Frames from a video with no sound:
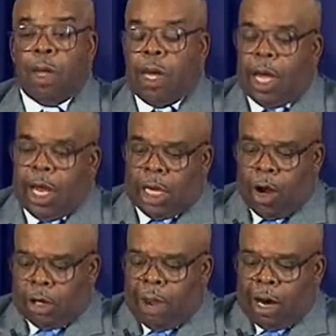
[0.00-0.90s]
He
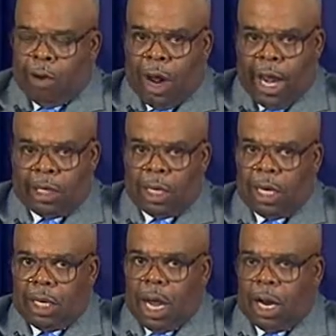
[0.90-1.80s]
talked about Christ
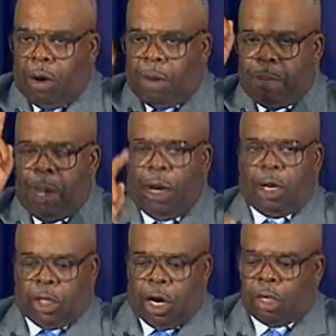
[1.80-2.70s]
not only building the
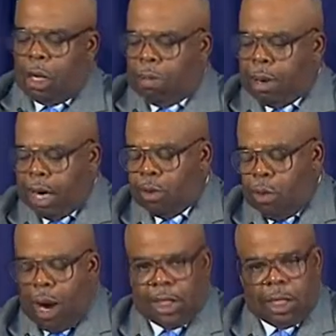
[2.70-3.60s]
church, but,
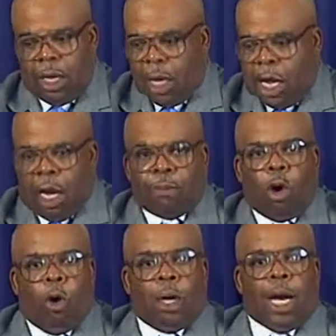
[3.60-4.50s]
watch it, him
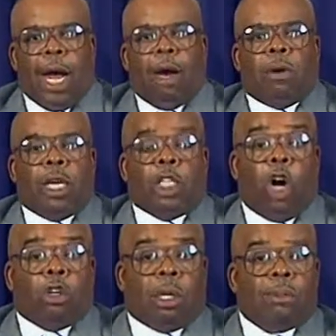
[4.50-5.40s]
going down in
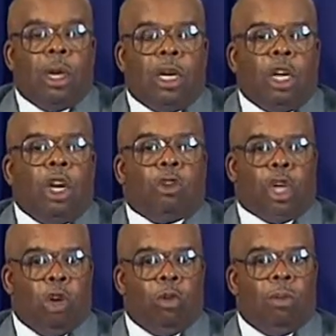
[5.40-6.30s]
Joseph
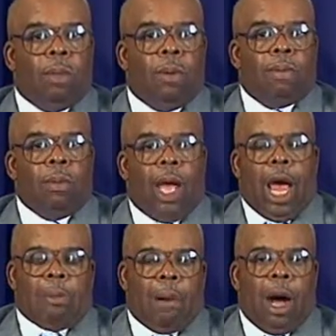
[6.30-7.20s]
Newton
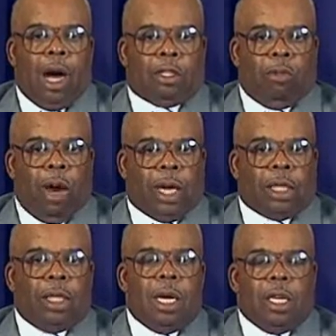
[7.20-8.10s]
and Mark's record,
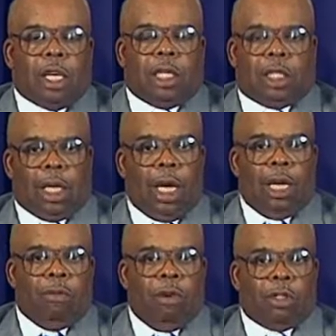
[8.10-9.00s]
sixteen
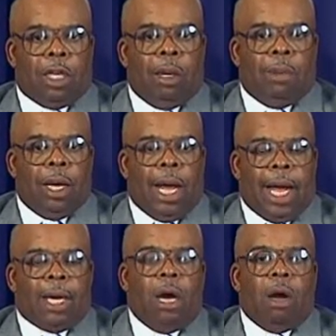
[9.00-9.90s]
in verse number
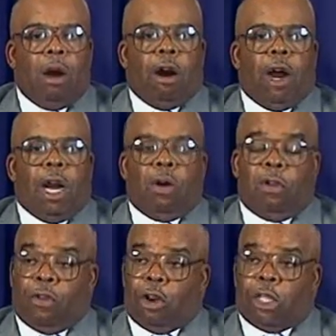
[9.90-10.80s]
nine. Early on the
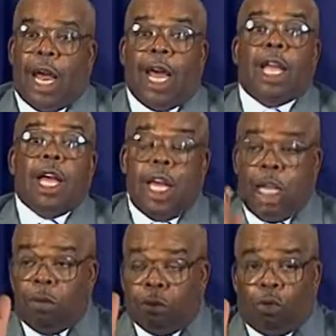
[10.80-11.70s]
first day, he
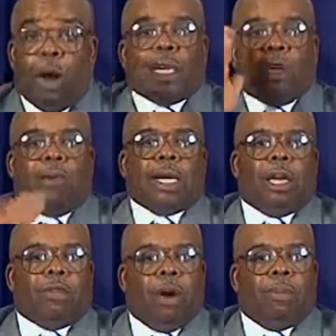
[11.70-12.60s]
was
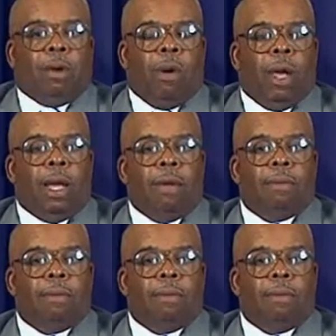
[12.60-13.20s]
resurrected from the grave.